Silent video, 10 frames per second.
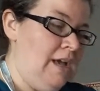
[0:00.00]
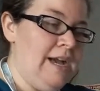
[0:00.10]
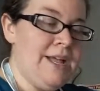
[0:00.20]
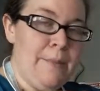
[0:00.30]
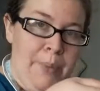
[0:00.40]

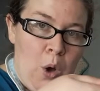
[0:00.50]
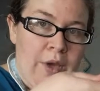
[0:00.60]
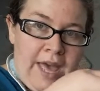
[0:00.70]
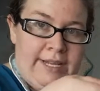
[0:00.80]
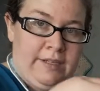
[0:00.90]
kind of poke
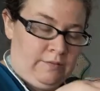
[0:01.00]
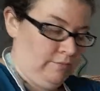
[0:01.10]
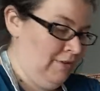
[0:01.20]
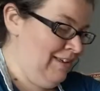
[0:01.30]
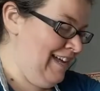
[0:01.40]
at it
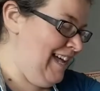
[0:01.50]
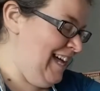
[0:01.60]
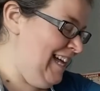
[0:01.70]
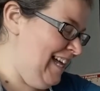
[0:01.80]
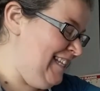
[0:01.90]

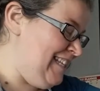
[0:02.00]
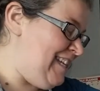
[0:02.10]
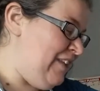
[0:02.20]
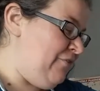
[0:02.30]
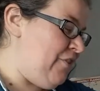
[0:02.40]

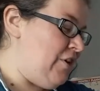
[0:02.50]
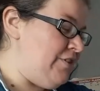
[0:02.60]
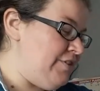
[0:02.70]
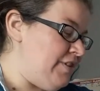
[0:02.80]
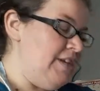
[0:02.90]
until it
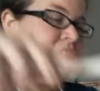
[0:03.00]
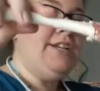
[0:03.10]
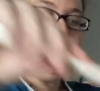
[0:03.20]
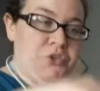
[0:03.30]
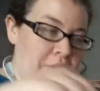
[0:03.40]
falls.
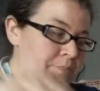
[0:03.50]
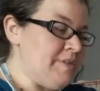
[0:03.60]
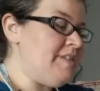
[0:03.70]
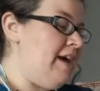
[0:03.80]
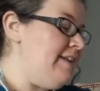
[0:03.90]
Scrape the
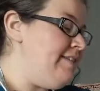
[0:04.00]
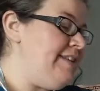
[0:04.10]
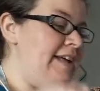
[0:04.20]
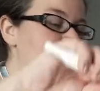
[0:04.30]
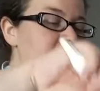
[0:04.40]
sides
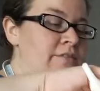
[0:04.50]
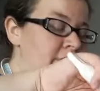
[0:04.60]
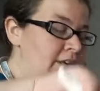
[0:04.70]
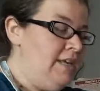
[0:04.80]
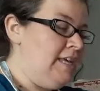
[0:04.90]
down,
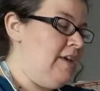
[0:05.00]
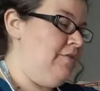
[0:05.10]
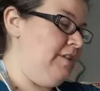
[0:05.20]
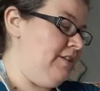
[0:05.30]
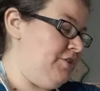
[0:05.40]
give a
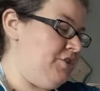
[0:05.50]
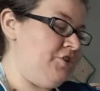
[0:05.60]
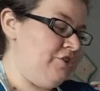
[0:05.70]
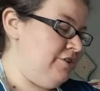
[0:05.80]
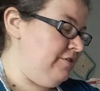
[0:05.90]
little
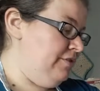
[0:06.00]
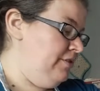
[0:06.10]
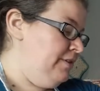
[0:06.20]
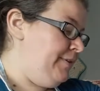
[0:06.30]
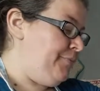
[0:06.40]
stir.
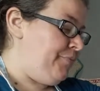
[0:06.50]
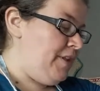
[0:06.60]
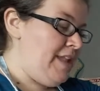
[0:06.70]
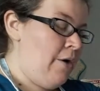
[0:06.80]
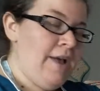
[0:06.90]

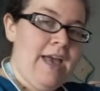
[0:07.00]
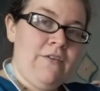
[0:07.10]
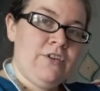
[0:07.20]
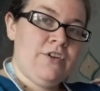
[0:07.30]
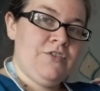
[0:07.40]
Now I
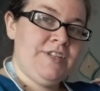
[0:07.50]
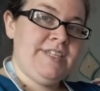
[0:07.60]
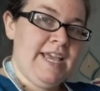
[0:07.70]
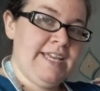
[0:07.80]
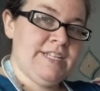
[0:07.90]
have it on the
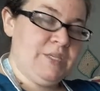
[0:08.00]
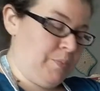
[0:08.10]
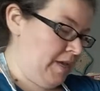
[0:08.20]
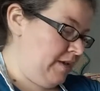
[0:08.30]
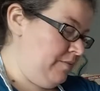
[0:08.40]
2nd
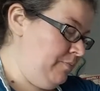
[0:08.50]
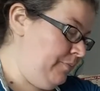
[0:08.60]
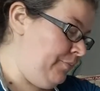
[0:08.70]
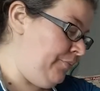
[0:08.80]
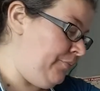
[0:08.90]
speed.
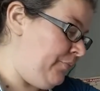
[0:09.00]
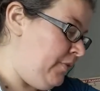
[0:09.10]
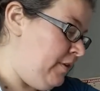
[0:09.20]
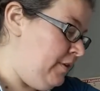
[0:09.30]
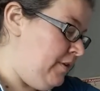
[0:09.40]

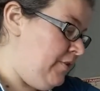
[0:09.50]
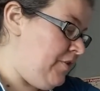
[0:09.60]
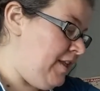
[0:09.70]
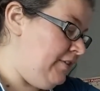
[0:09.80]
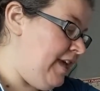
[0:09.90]

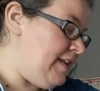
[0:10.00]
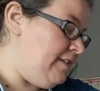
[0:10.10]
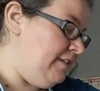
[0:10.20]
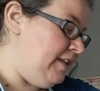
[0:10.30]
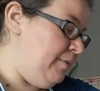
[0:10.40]
That'll get it
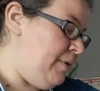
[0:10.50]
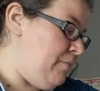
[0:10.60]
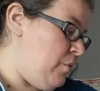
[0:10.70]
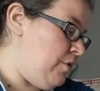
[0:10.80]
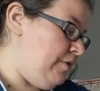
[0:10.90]
a little bit
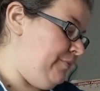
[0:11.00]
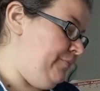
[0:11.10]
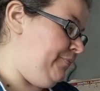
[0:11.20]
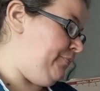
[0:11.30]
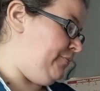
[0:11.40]
more.
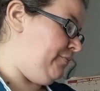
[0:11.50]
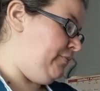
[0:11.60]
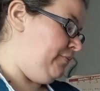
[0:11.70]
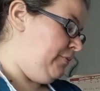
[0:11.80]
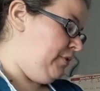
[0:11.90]

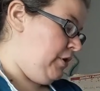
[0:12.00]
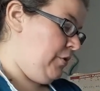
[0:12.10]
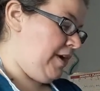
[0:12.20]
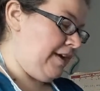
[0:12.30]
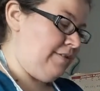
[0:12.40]

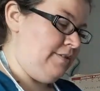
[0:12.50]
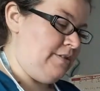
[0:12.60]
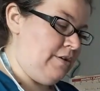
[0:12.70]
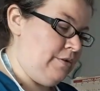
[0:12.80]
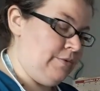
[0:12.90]
Okay,
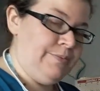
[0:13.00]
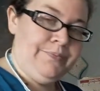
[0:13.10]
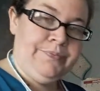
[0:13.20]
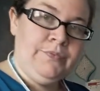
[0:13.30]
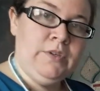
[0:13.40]
so
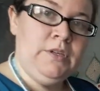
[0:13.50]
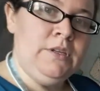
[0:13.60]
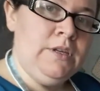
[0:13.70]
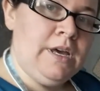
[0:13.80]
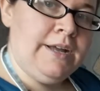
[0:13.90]

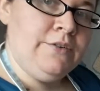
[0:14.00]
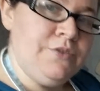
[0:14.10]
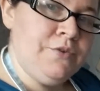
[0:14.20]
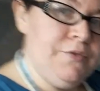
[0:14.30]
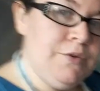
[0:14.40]
I don't know if